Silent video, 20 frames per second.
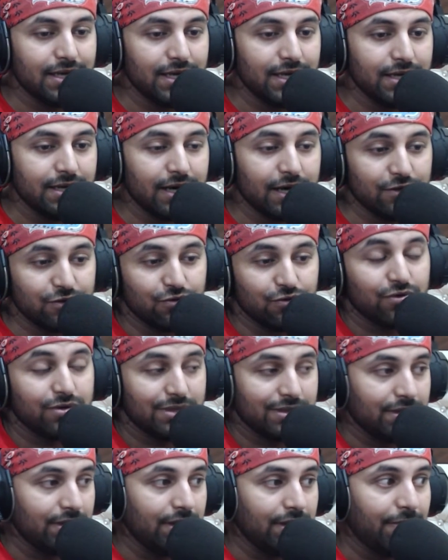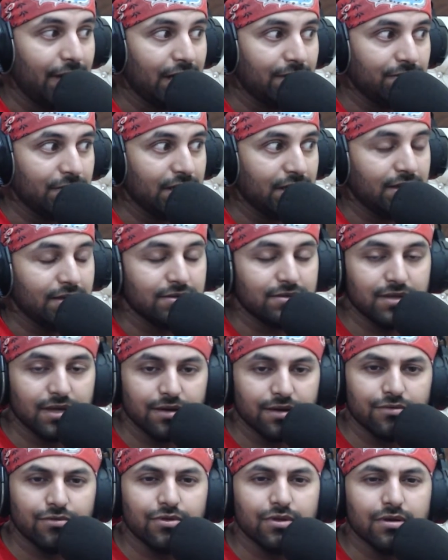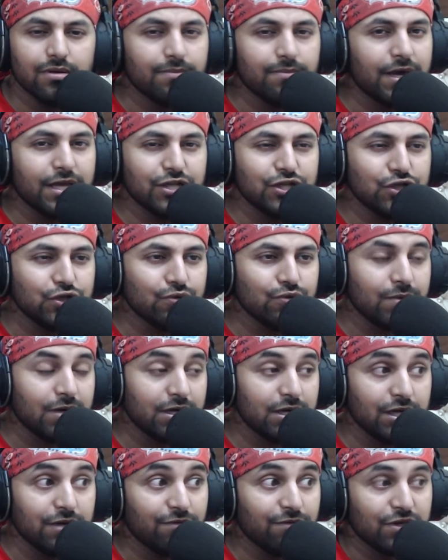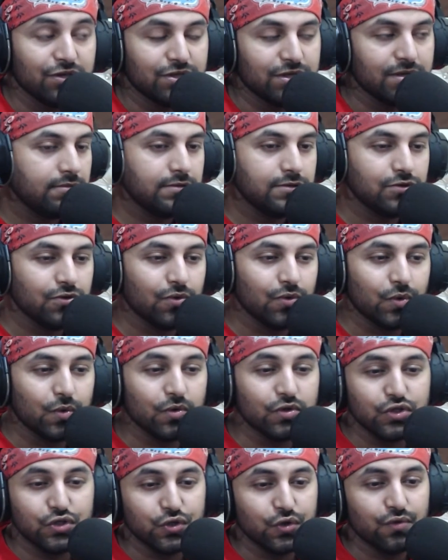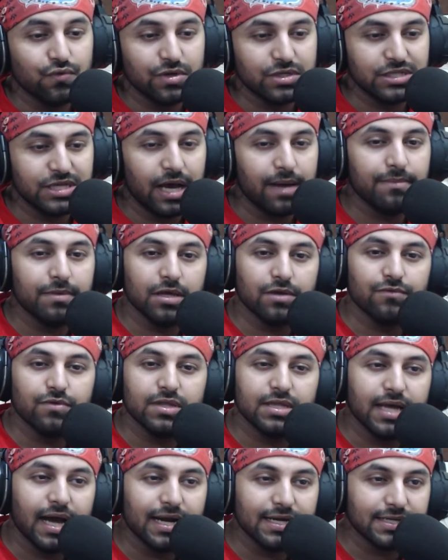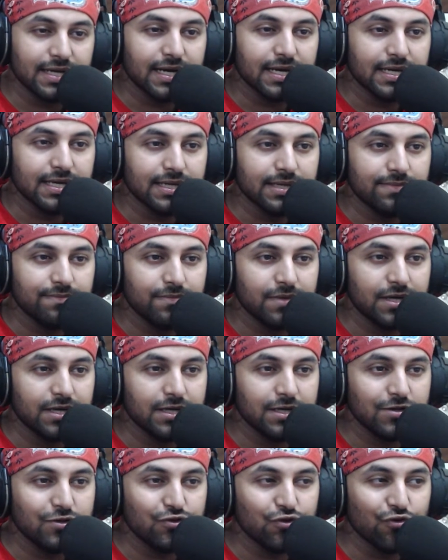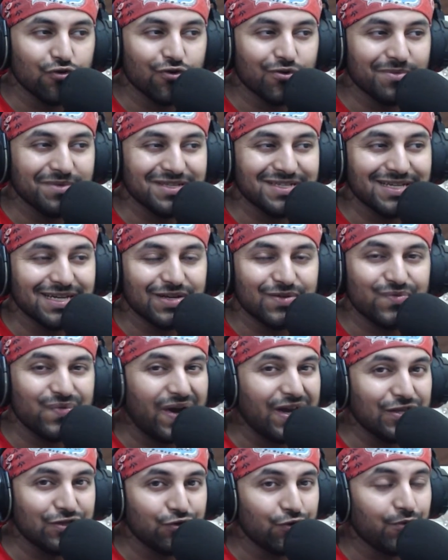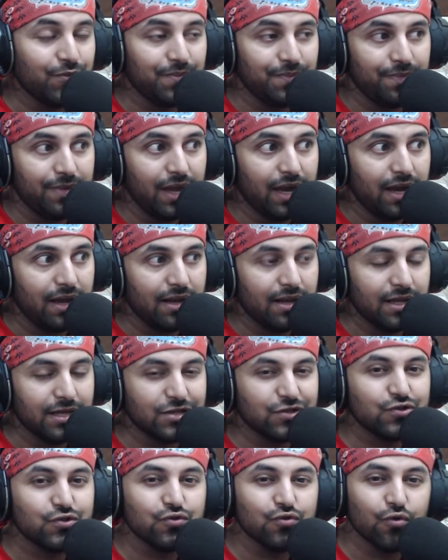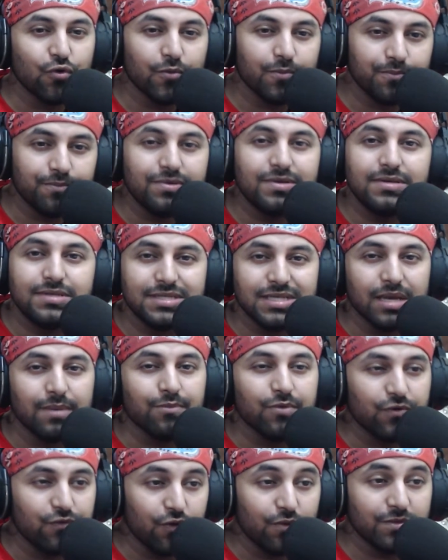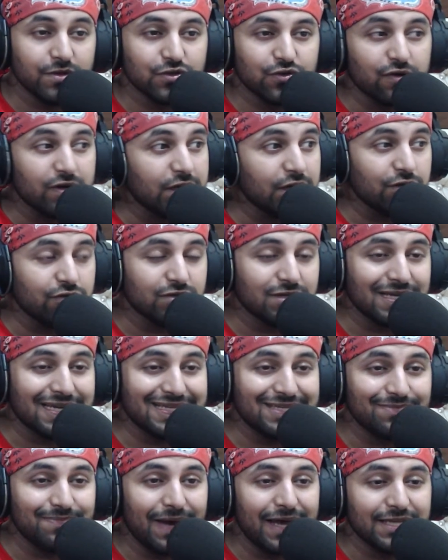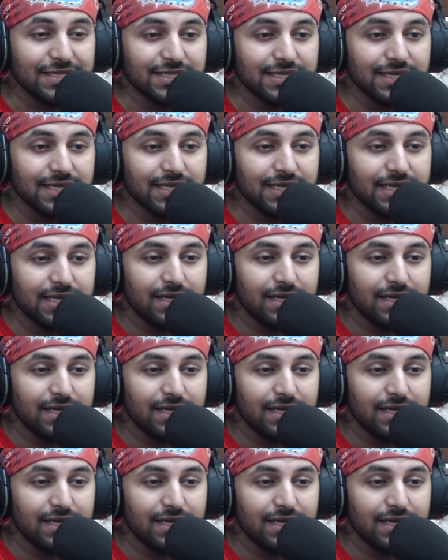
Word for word: I thought he might be there in the bench, but he wasn't there, so not sure what's happening with that guy. But Joe Gomez did fine job, and let's hope same performance continues against Man City,